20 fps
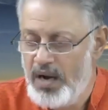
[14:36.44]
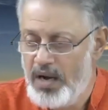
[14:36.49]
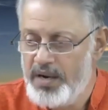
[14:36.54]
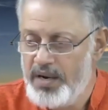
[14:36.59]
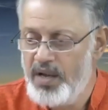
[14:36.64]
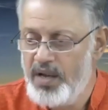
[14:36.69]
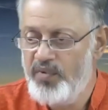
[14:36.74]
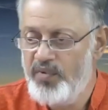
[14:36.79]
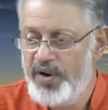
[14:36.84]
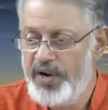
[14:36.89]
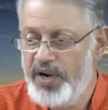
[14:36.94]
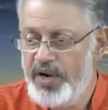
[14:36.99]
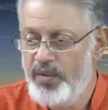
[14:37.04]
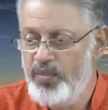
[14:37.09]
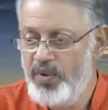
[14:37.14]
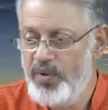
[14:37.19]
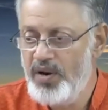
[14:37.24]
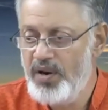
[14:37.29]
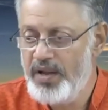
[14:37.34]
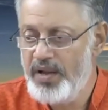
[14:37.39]

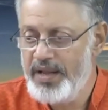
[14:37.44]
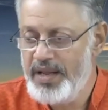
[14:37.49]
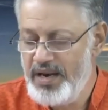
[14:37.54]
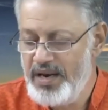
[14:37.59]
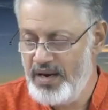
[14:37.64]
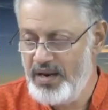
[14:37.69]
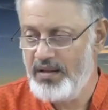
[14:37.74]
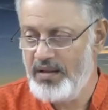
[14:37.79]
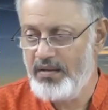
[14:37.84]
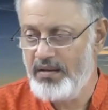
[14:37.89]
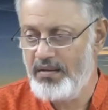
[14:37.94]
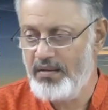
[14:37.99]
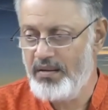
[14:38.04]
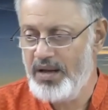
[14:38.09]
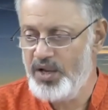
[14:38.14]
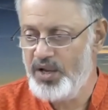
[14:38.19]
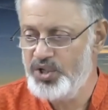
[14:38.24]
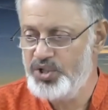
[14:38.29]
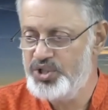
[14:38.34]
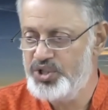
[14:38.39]
unavoidable inner
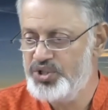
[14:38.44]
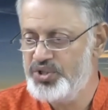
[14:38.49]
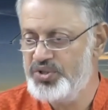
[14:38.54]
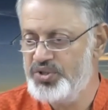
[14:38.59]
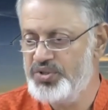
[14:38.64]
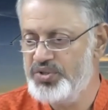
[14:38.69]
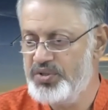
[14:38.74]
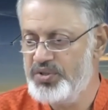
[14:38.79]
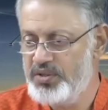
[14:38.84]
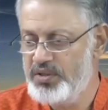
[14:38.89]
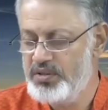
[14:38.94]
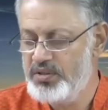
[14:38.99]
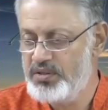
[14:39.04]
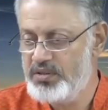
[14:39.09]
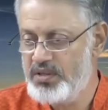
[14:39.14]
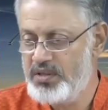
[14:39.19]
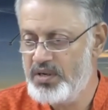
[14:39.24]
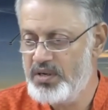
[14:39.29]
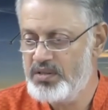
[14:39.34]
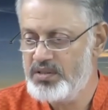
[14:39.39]
urge,
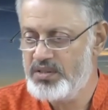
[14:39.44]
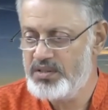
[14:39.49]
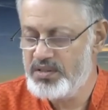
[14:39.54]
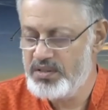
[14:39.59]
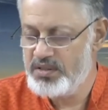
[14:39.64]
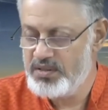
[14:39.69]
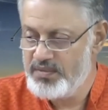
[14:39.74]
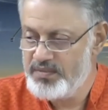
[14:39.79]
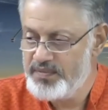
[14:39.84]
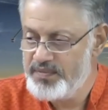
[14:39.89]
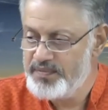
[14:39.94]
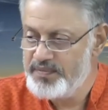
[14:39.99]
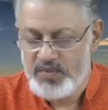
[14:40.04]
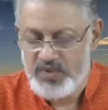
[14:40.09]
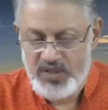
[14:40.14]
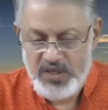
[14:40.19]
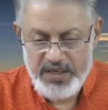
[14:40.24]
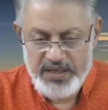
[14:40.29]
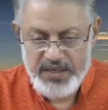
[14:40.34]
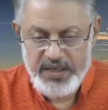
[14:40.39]
thrust.
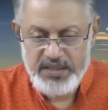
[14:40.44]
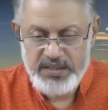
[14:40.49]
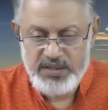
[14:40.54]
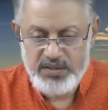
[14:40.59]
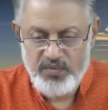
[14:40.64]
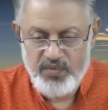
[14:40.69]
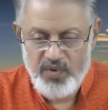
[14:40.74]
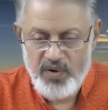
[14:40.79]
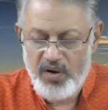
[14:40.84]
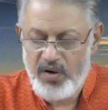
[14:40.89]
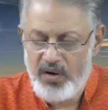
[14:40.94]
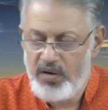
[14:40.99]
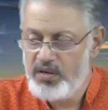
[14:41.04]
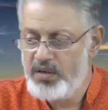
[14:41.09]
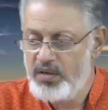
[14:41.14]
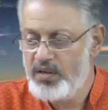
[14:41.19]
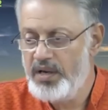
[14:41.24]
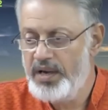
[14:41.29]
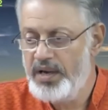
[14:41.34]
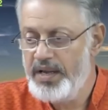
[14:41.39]
That is
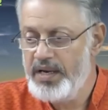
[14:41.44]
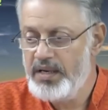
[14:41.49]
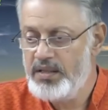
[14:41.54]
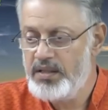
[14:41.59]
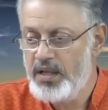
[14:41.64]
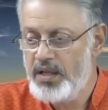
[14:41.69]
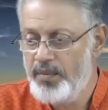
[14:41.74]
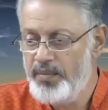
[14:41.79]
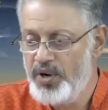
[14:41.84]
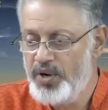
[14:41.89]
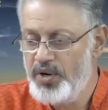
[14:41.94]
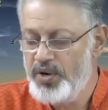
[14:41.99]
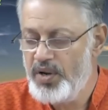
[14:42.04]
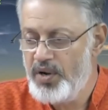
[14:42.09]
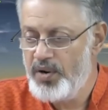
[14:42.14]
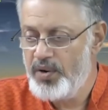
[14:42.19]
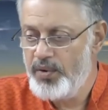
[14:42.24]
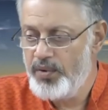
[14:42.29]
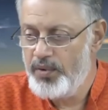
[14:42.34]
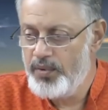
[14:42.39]
what in Tamil
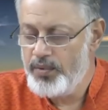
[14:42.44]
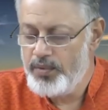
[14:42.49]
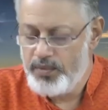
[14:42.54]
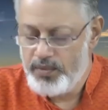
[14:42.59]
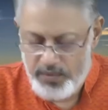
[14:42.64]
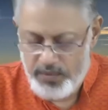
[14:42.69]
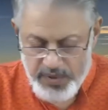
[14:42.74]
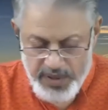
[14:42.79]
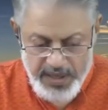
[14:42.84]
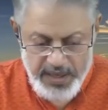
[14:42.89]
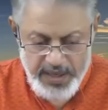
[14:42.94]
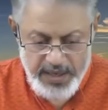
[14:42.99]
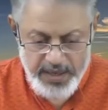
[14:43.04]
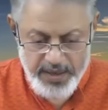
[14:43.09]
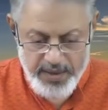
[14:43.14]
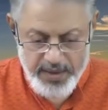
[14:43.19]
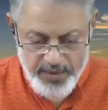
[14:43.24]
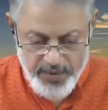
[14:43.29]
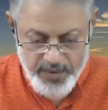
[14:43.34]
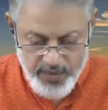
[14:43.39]
Nadu they
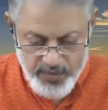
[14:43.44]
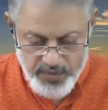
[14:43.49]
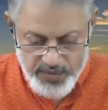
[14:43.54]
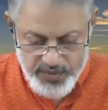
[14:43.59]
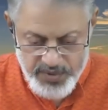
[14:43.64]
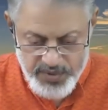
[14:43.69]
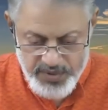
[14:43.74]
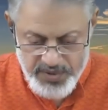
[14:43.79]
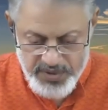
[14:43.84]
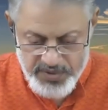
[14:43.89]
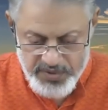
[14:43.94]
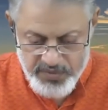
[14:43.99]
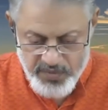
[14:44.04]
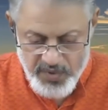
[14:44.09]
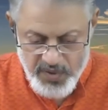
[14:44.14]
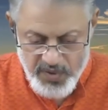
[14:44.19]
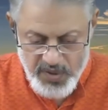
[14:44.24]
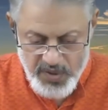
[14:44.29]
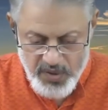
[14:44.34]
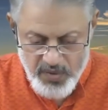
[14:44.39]
had used this
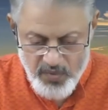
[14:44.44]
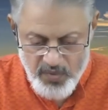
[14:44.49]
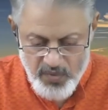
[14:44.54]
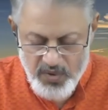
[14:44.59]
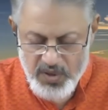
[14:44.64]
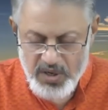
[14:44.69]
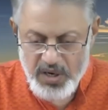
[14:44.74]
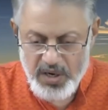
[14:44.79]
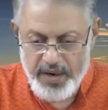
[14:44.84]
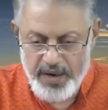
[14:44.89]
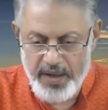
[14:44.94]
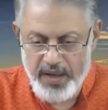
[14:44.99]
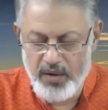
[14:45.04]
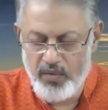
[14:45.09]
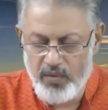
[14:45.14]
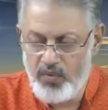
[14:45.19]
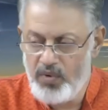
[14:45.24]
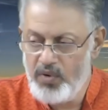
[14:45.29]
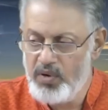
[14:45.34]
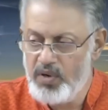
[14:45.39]
word UL-KADA.
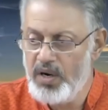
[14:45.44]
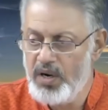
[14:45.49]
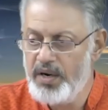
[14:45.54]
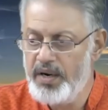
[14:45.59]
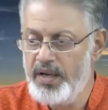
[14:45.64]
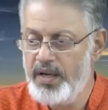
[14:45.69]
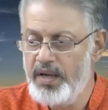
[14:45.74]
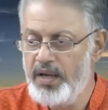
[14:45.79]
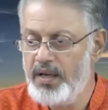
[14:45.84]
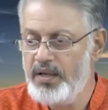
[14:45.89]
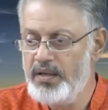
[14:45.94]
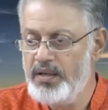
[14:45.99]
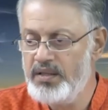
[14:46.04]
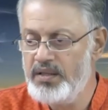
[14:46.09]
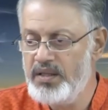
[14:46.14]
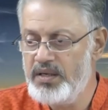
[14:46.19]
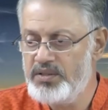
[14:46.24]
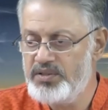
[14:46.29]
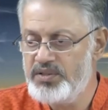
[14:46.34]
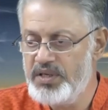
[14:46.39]
UL-KADA,
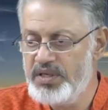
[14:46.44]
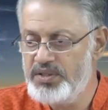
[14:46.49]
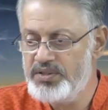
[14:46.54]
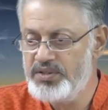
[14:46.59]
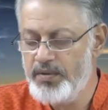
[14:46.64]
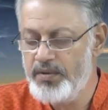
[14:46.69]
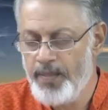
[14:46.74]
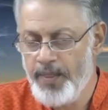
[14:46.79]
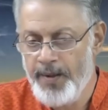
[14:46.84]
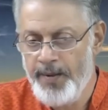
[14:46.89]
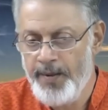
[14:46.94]
in that sense,